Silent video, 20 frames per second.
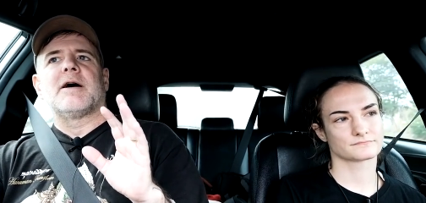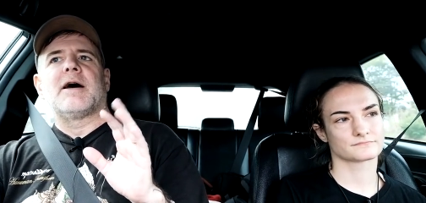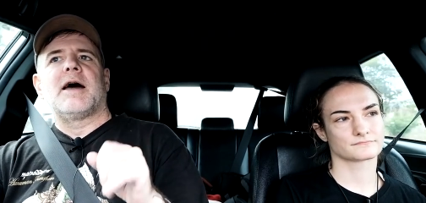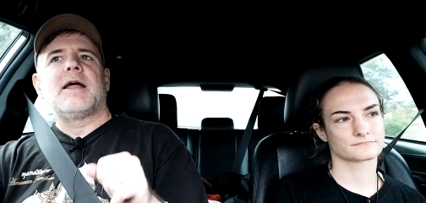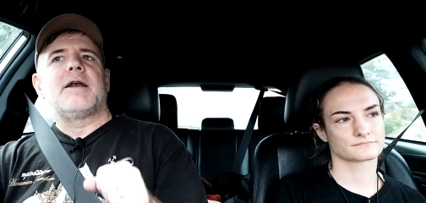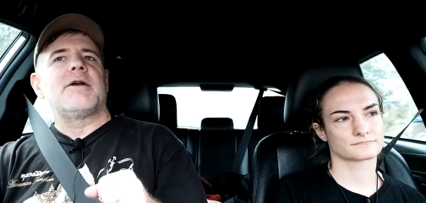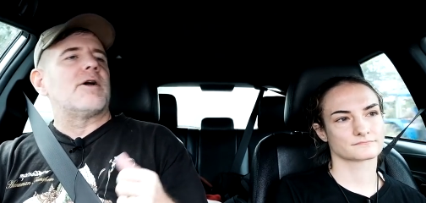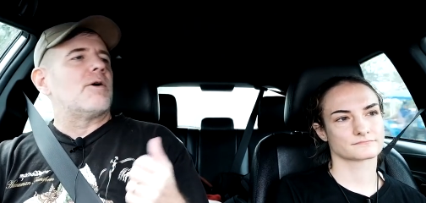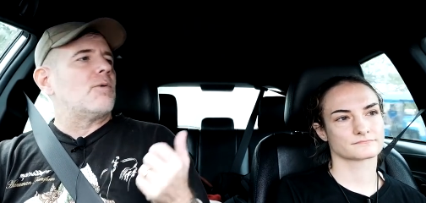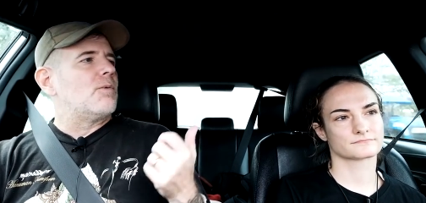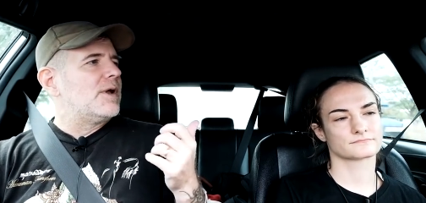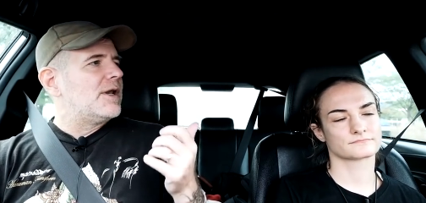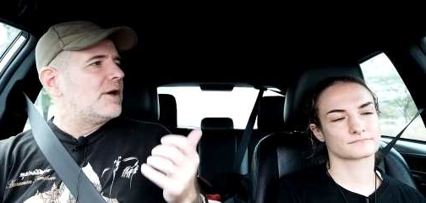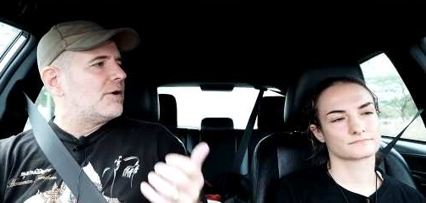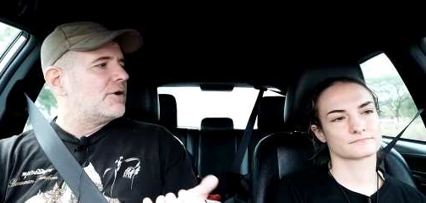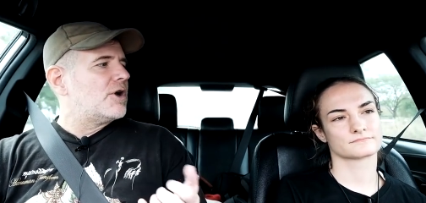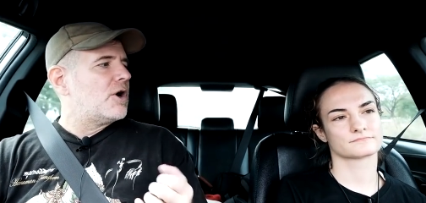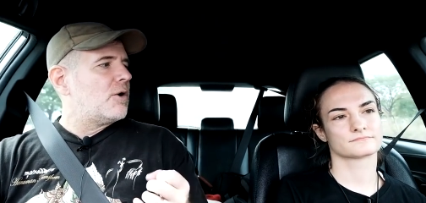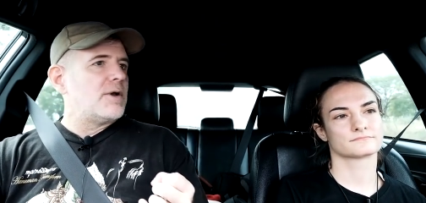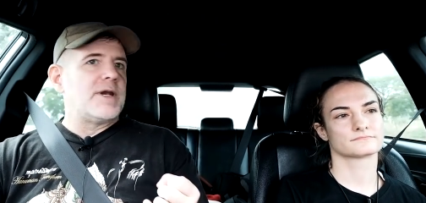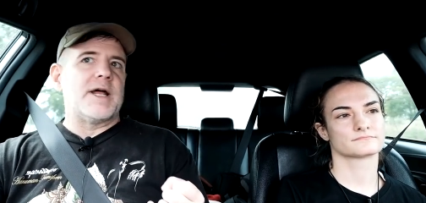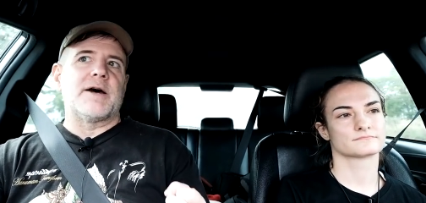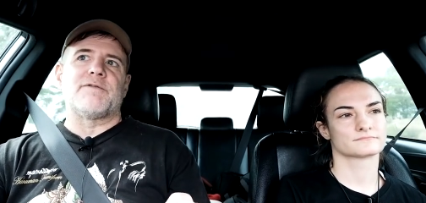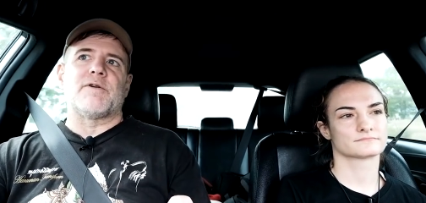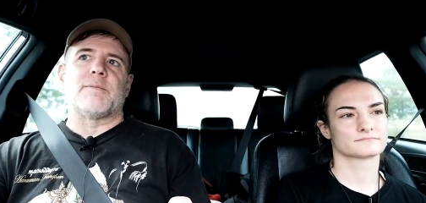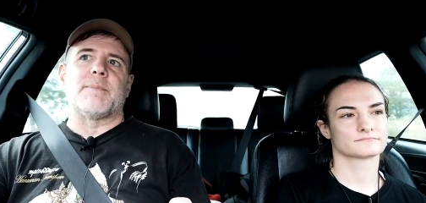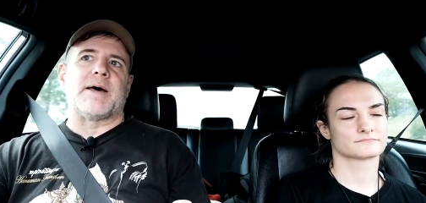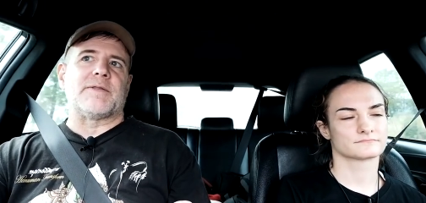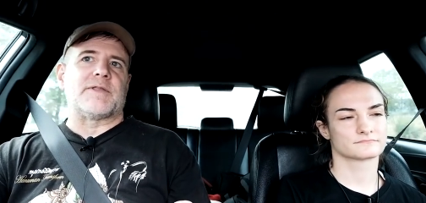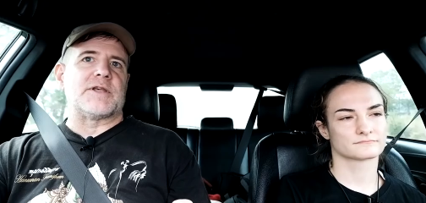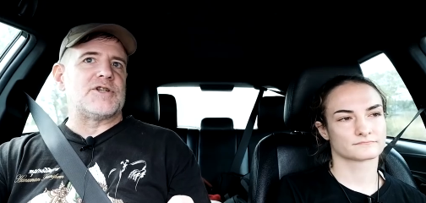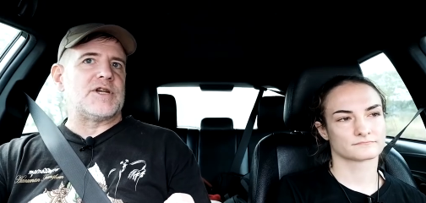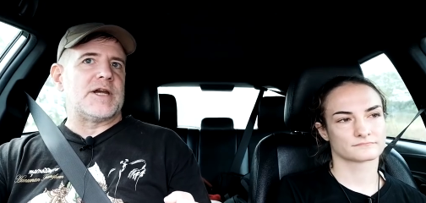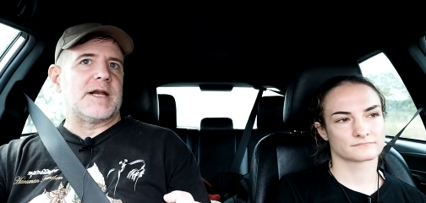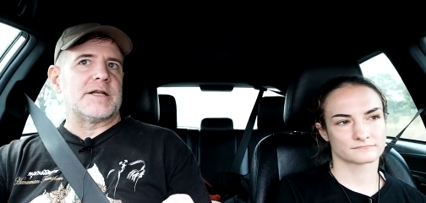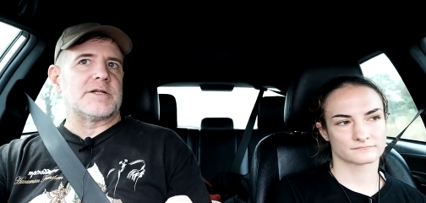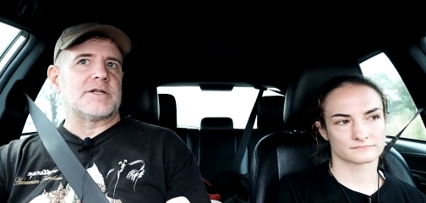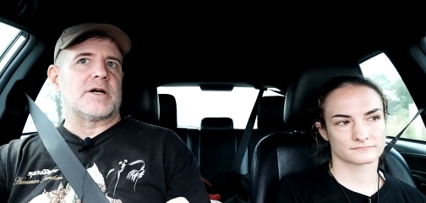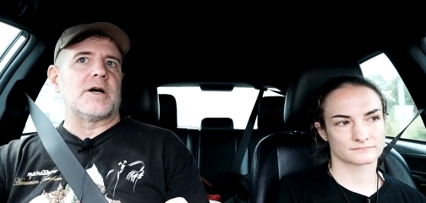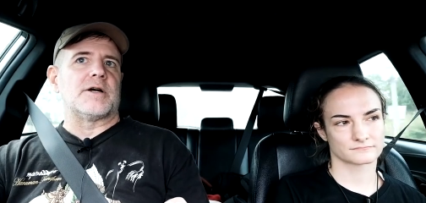Speaker 1: I don't know. We don't know enough about the
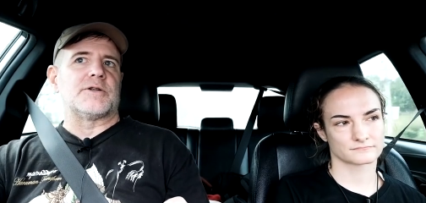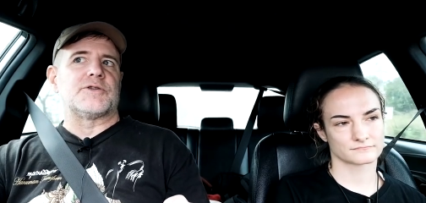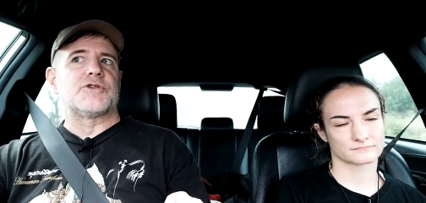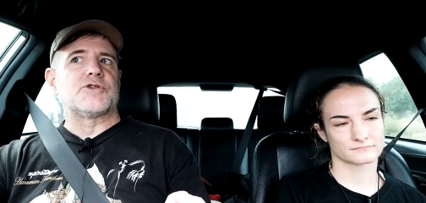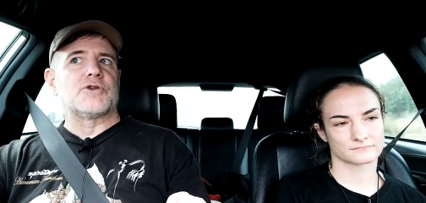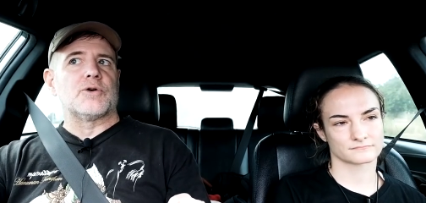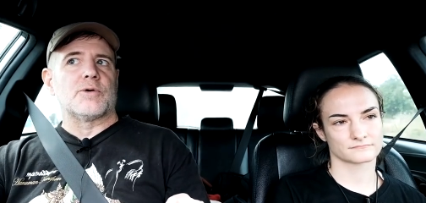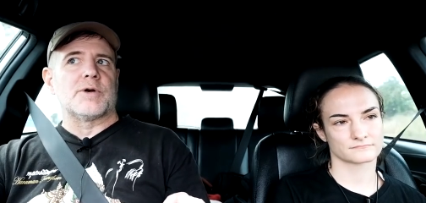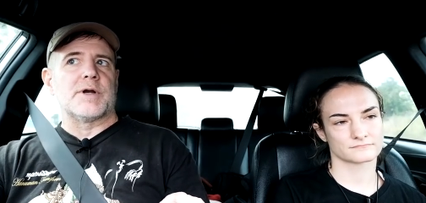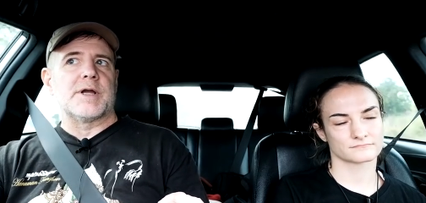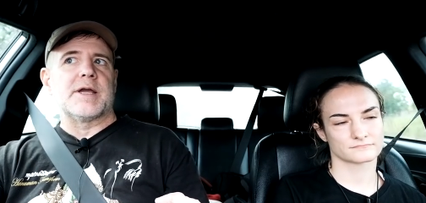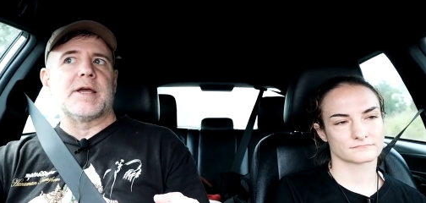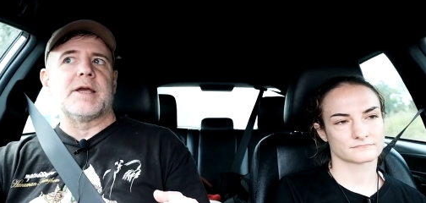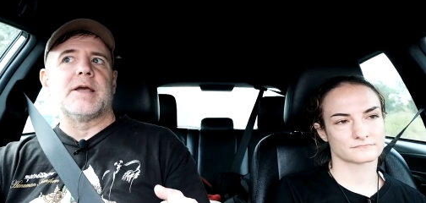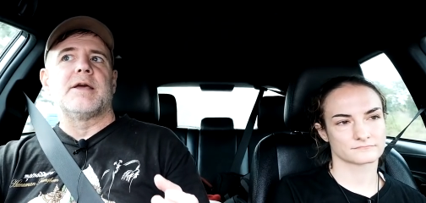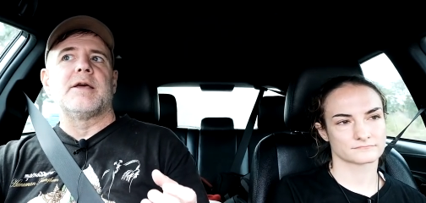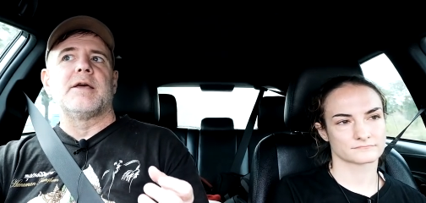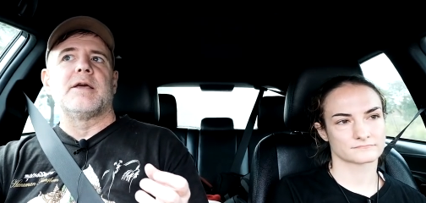Janet Todd story